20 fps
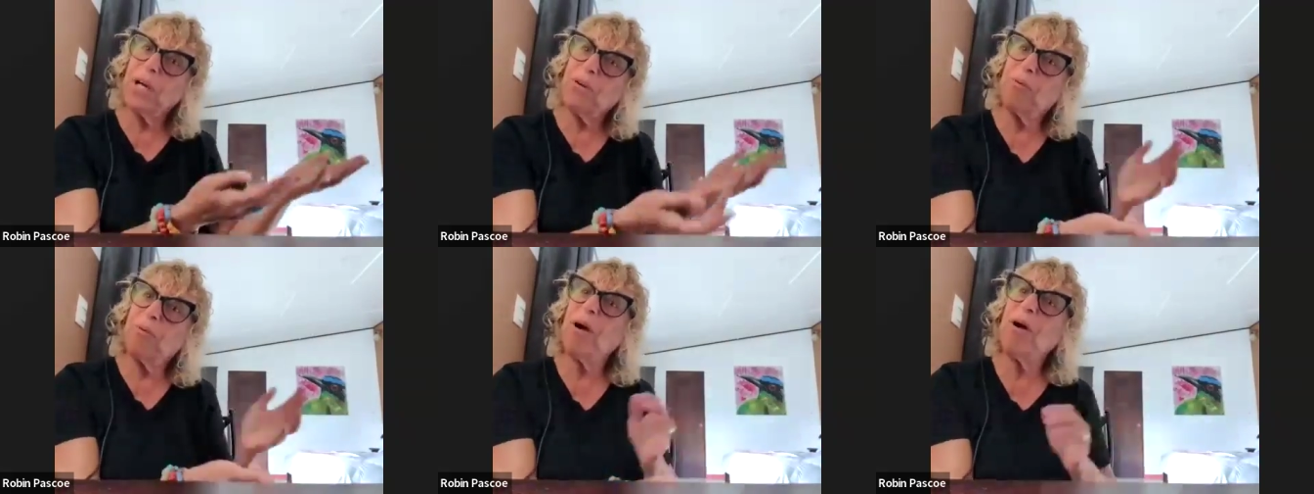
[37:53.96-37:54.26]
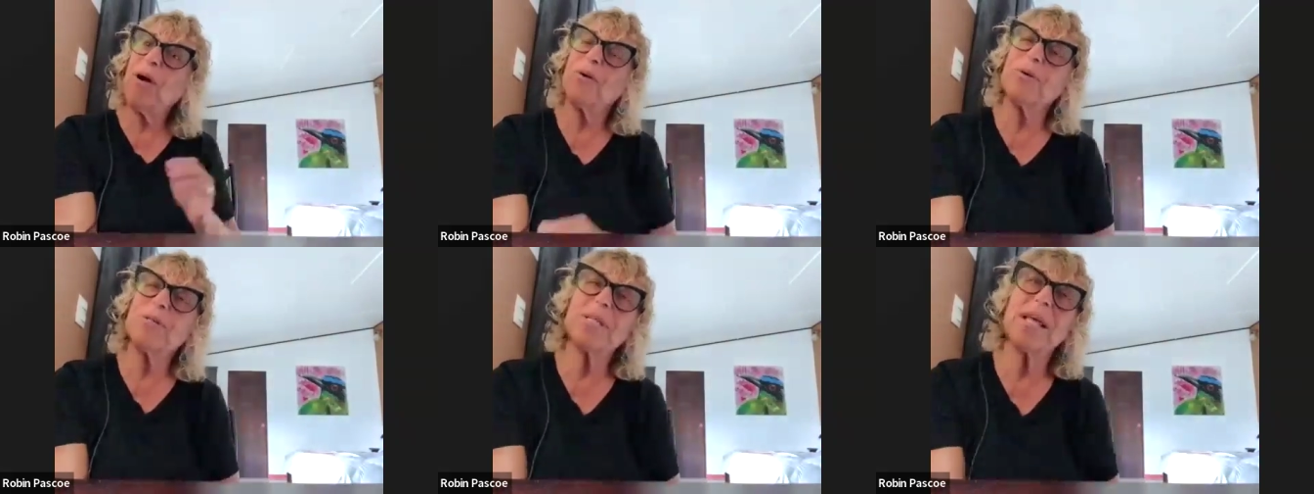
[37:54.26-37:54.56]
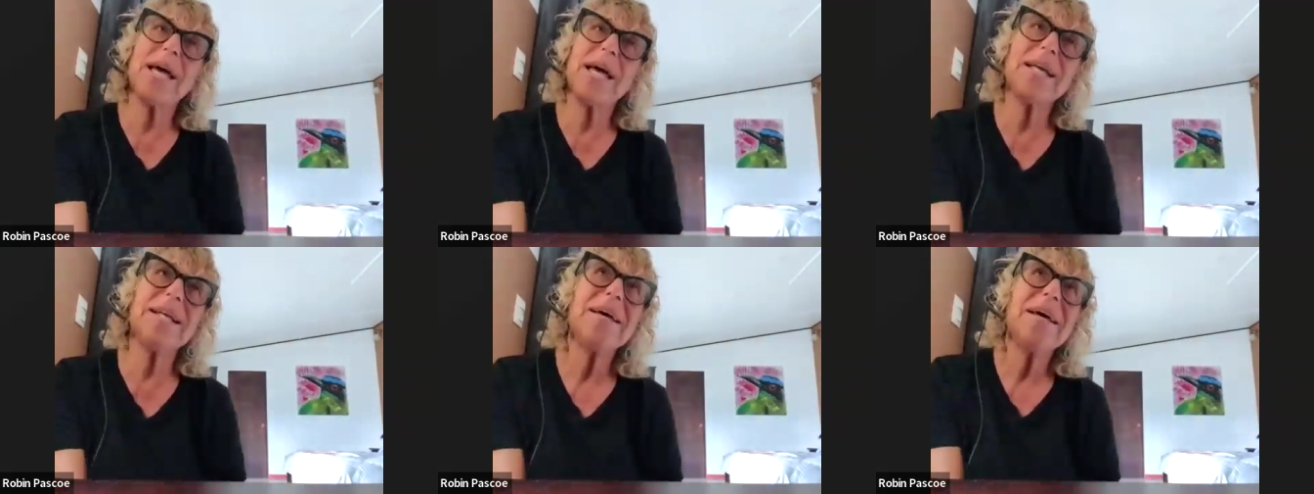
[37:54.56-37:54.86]
grows.
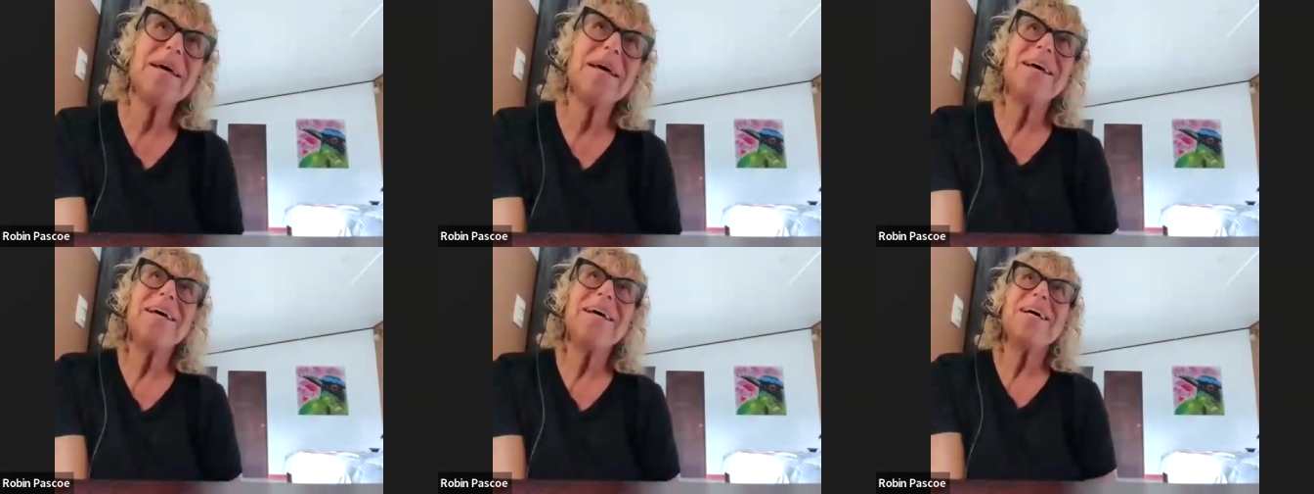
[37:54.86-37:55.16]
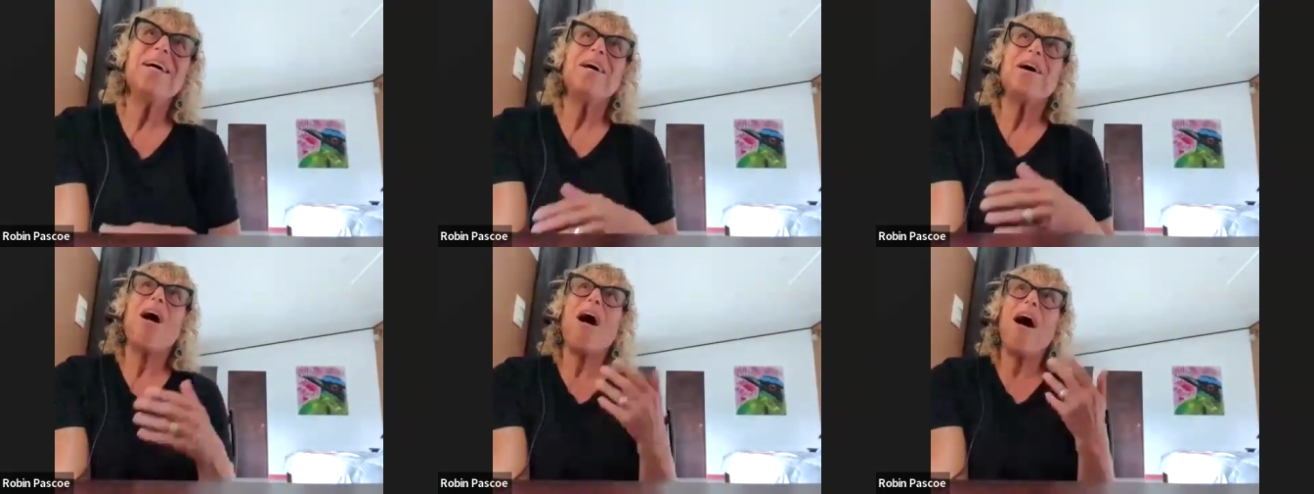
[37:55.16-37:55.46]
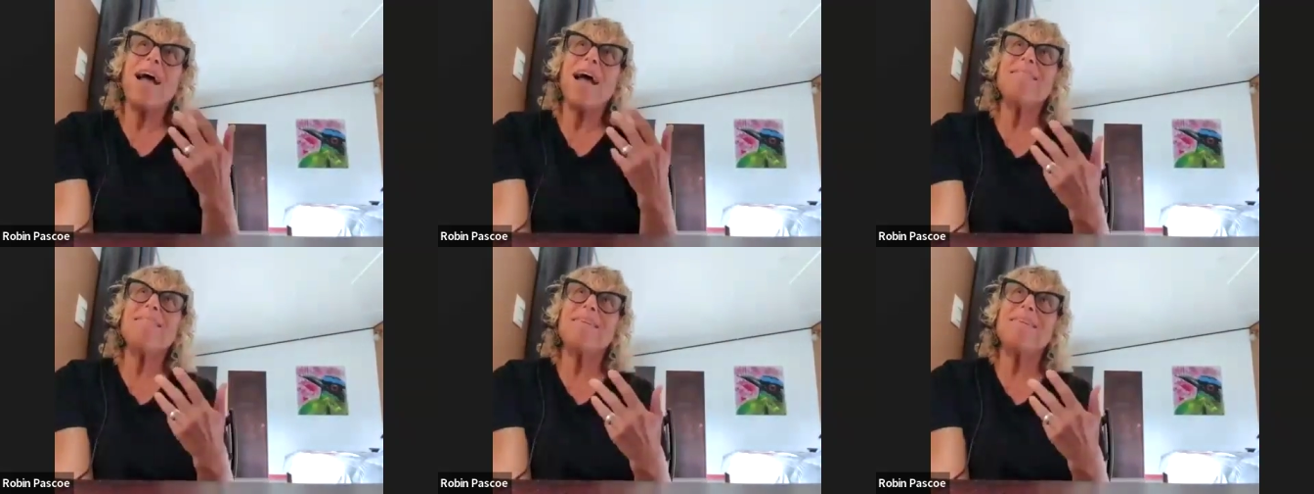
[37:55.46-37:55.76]
And
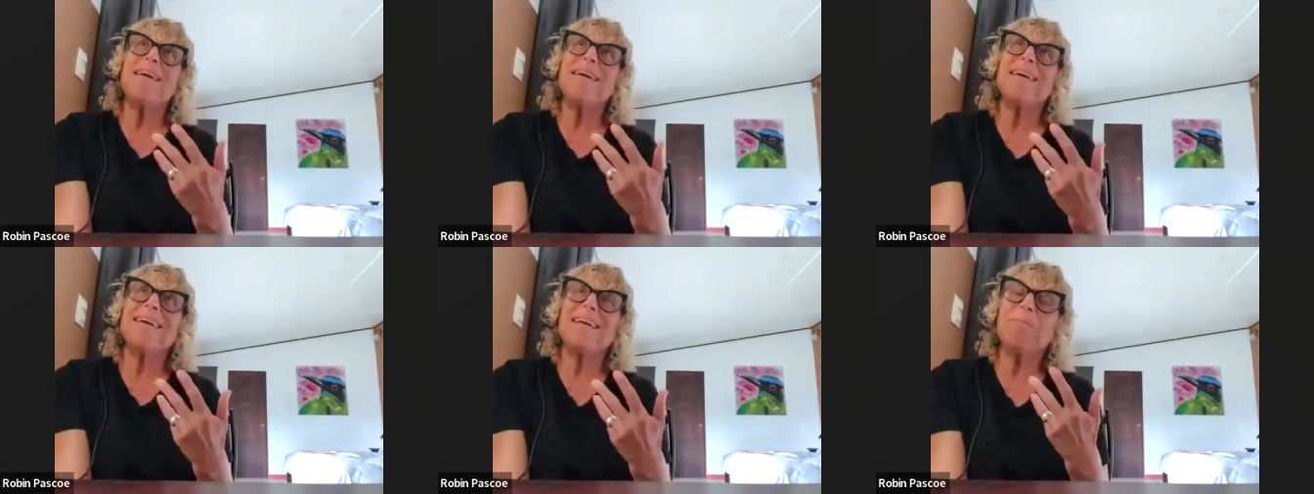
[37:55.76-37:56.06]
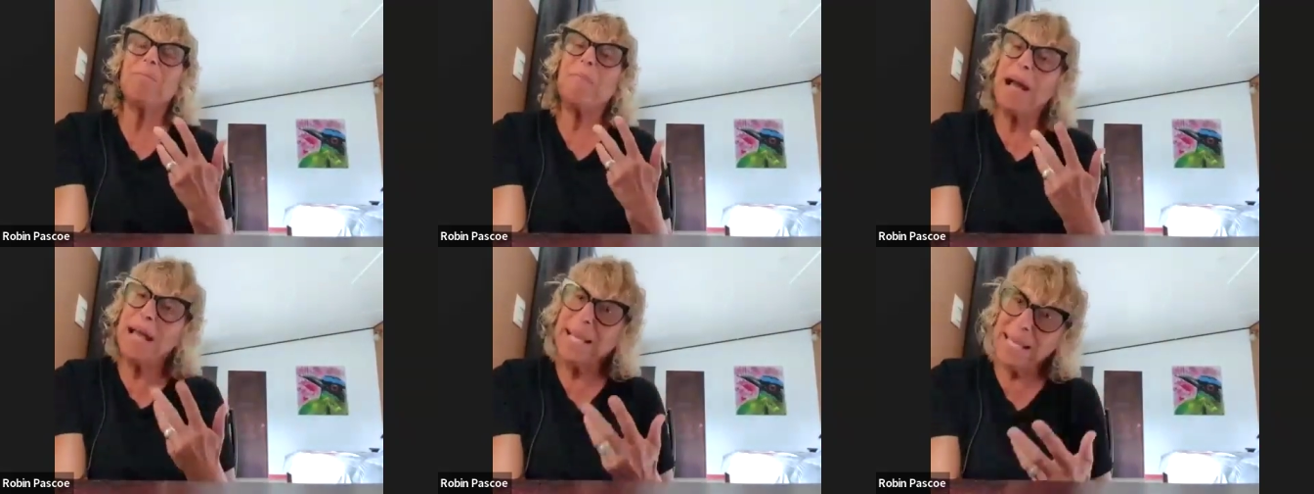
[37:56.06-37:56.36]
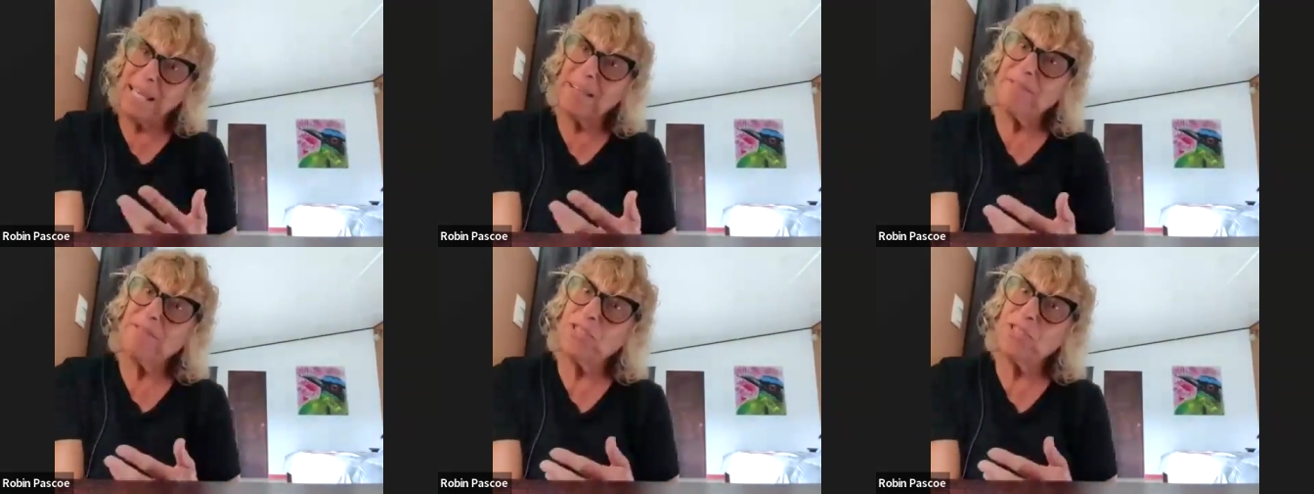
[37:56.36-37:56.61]
I think it might give